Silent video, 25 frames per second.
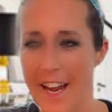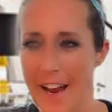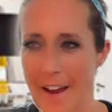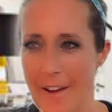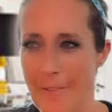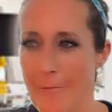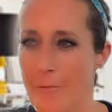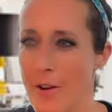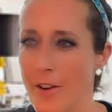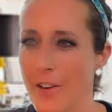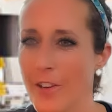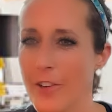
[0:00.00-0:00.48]
I
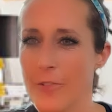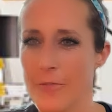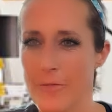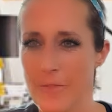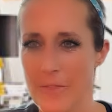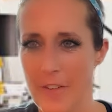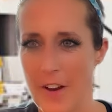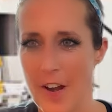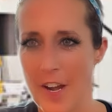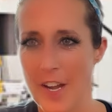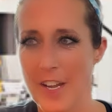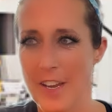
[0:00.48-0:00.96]
want to go
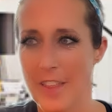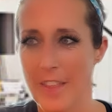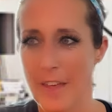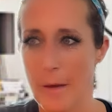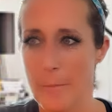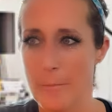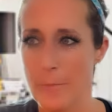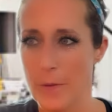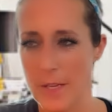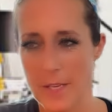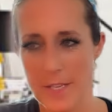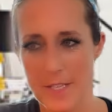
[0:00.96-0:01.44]
find
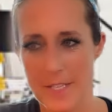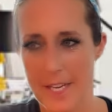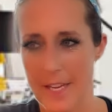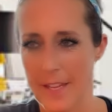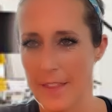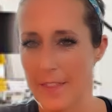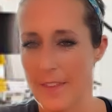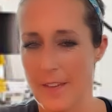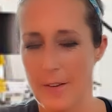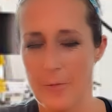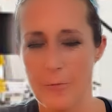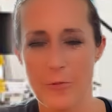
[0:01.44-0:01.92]
that because I
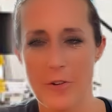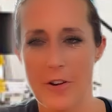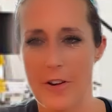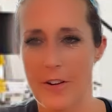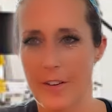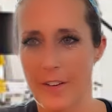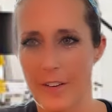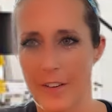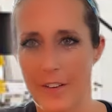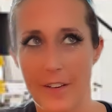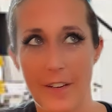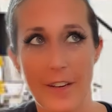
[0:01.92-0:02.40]
think we're all
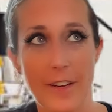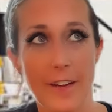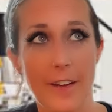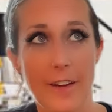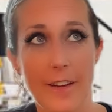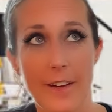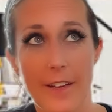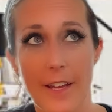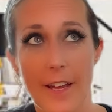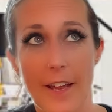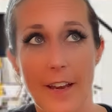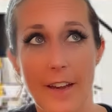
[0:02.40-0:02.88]
going to need
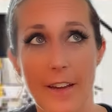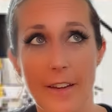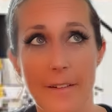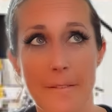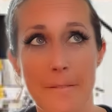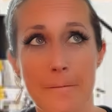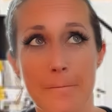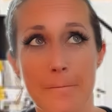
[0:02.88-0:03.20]
it again.